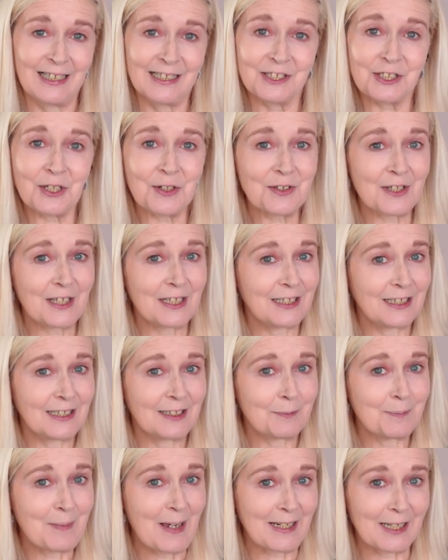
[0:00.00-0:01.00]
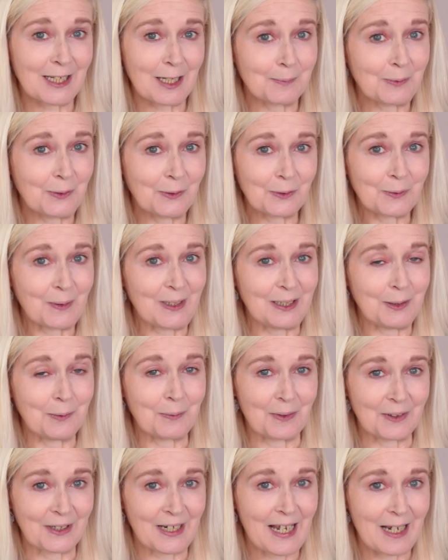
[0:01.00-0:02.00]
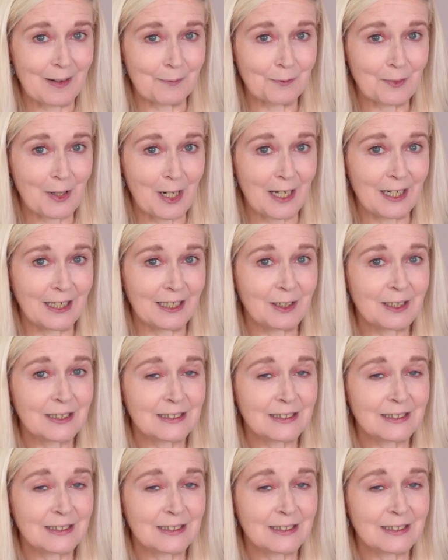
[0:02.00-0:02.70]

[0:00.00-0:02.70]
do the makeup look with you on camera.